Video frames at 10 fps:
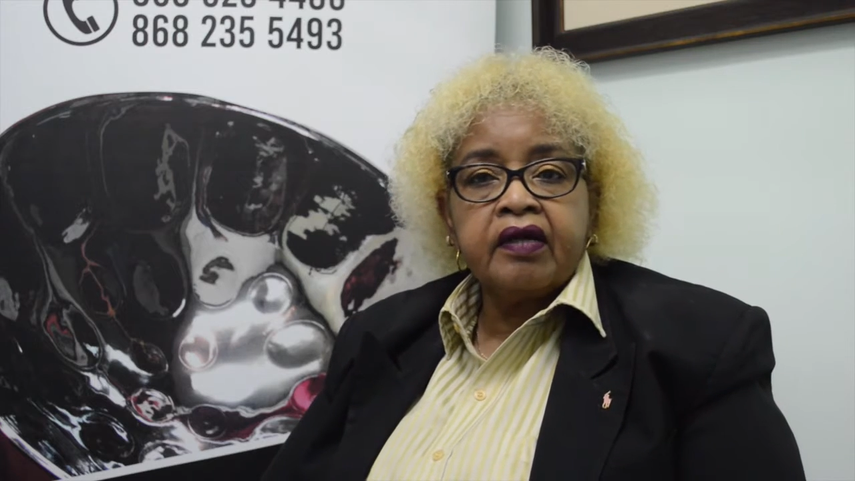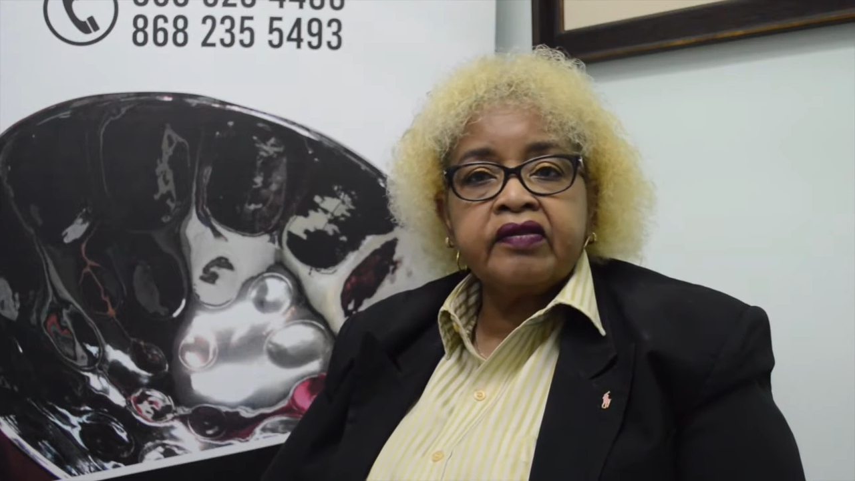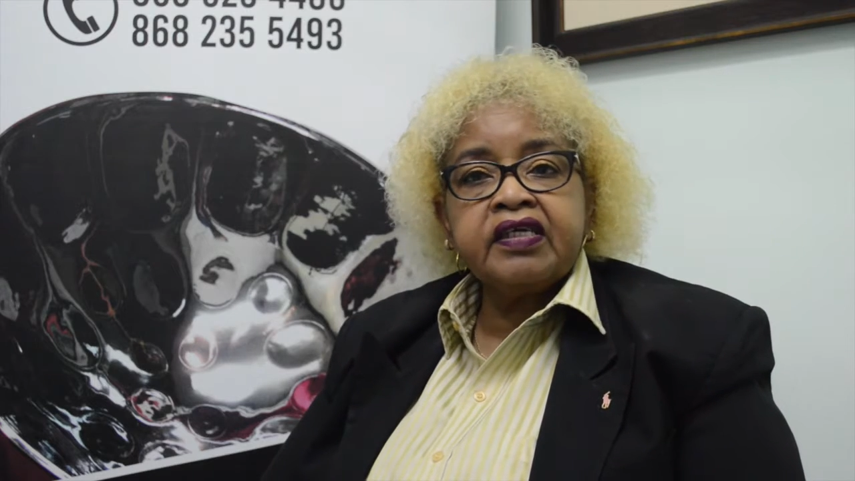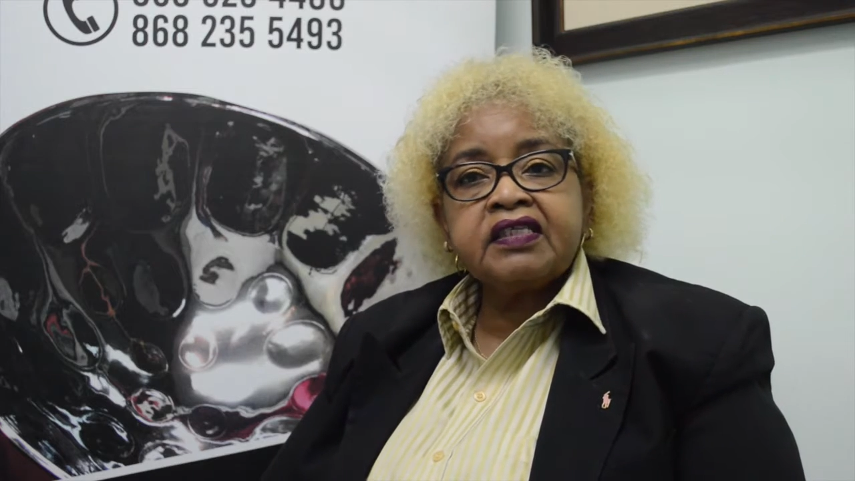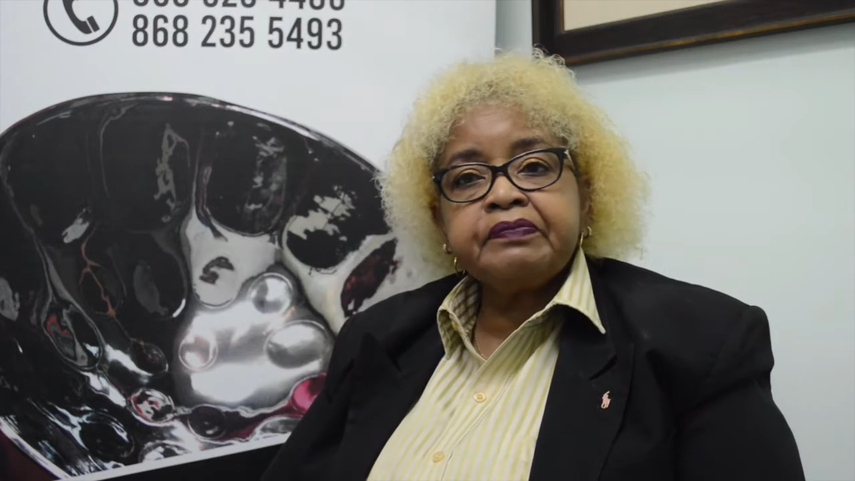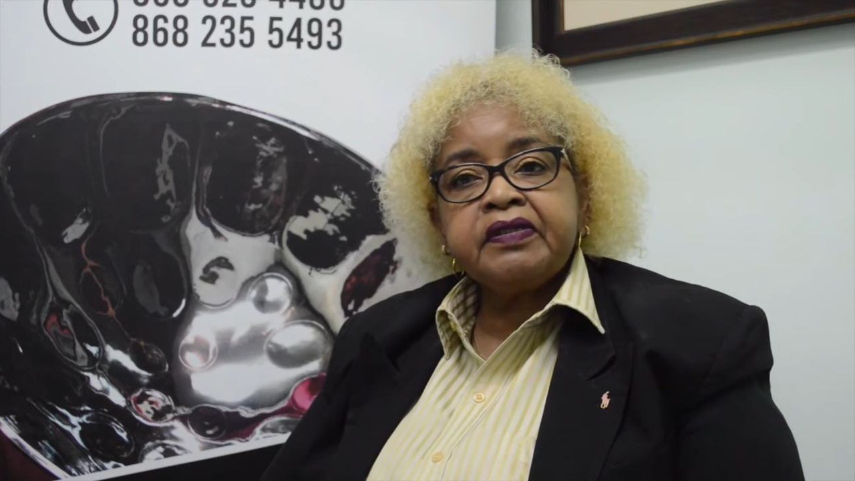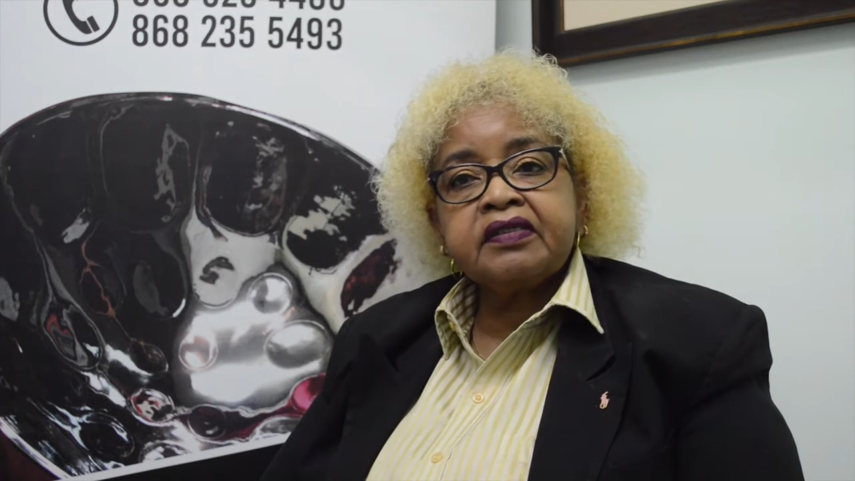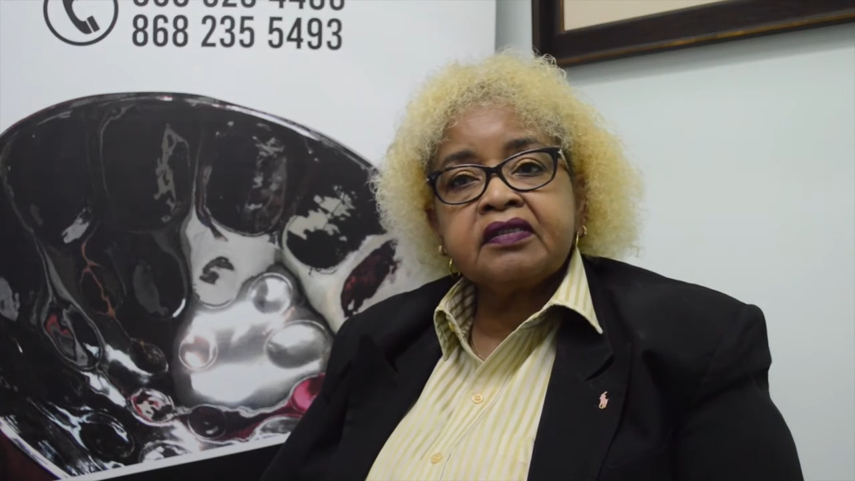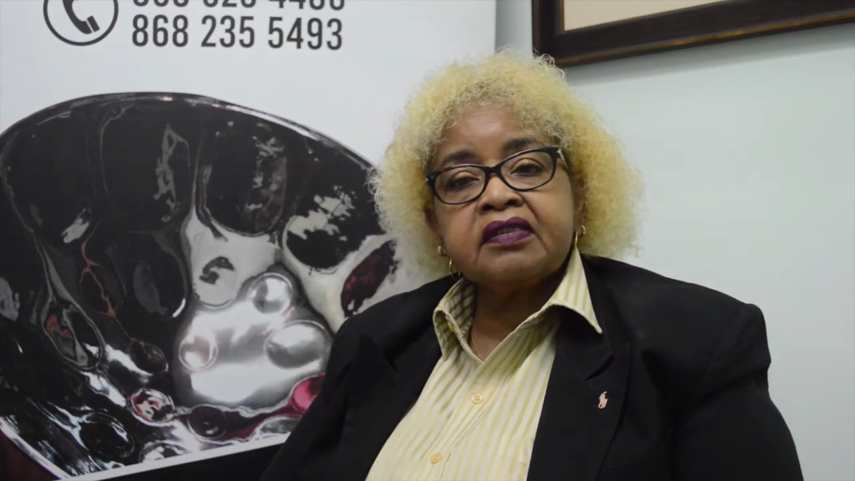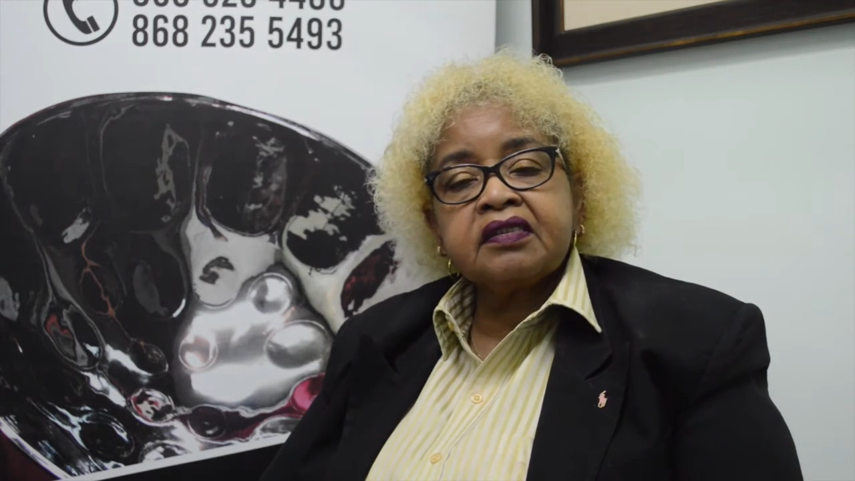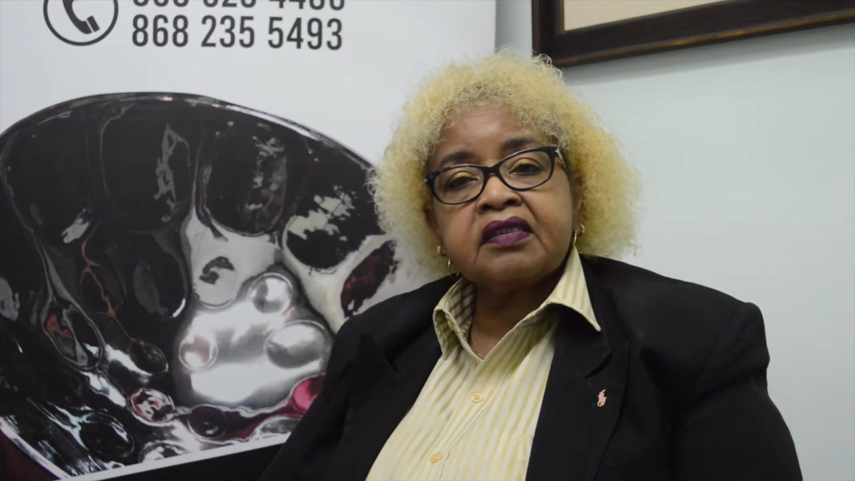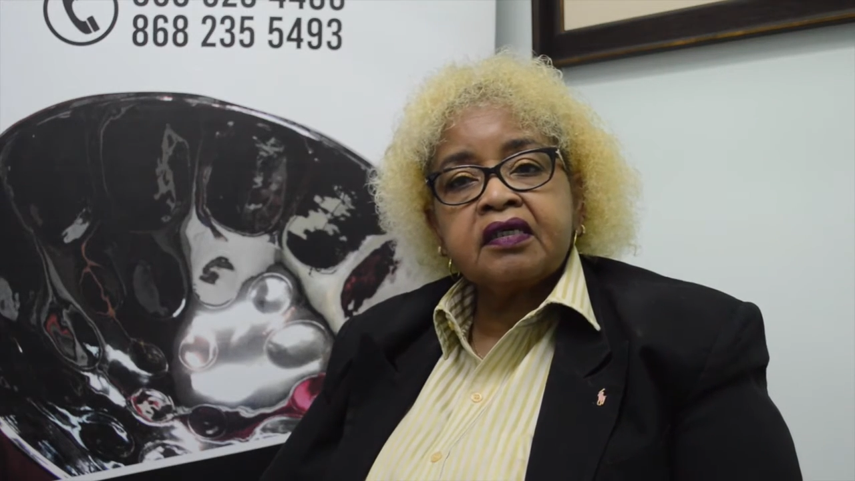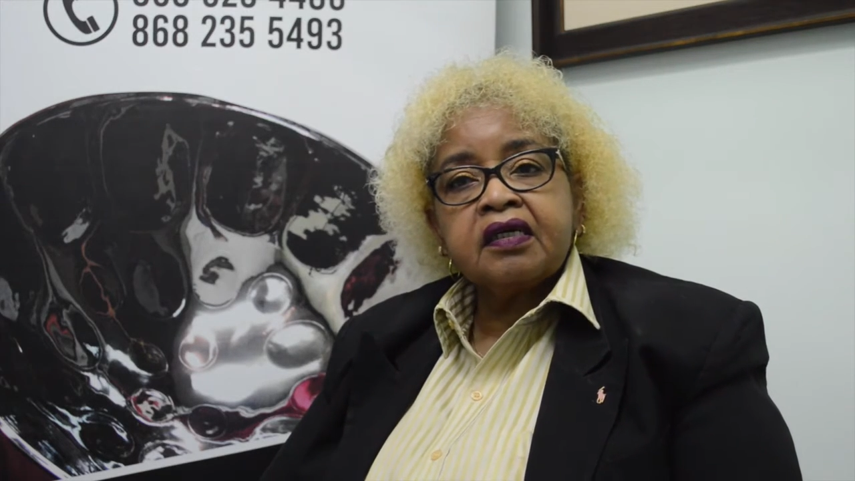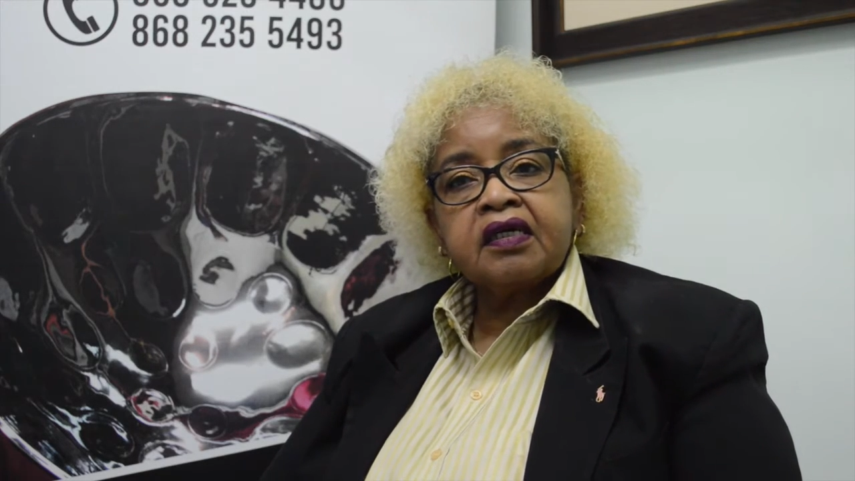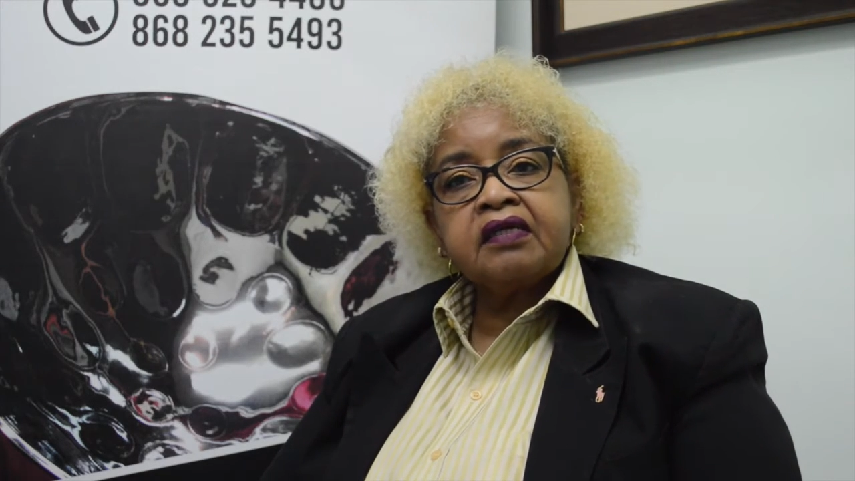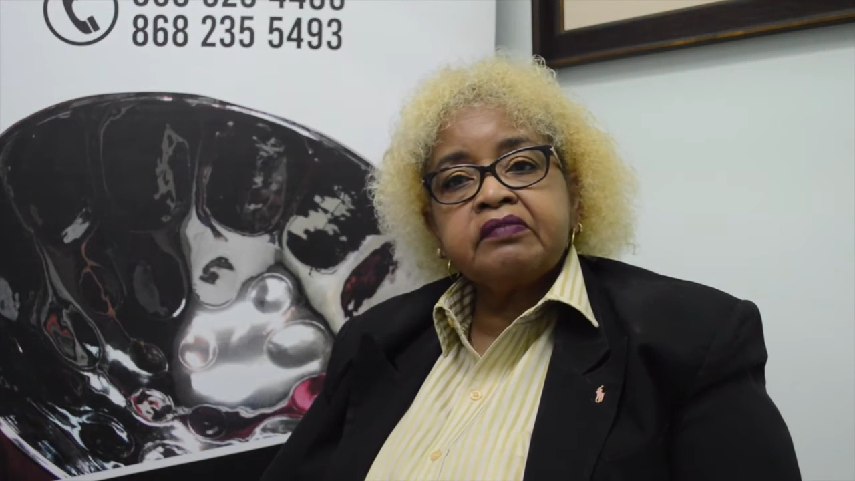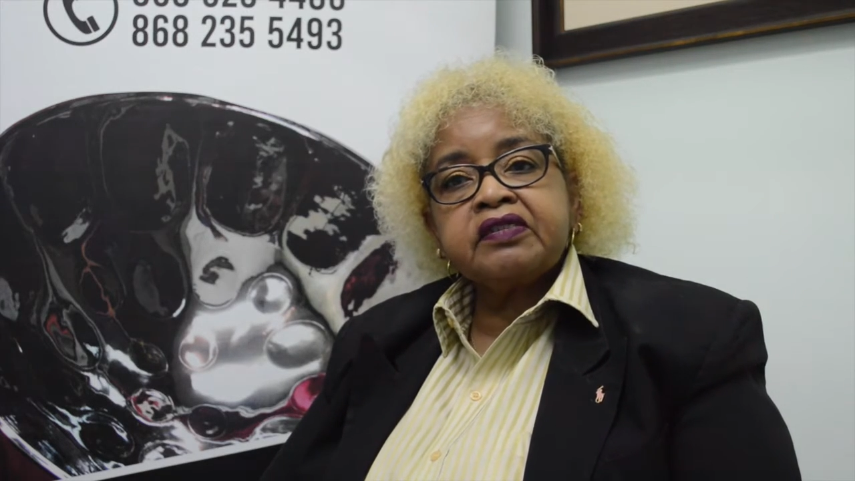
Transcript: These persons can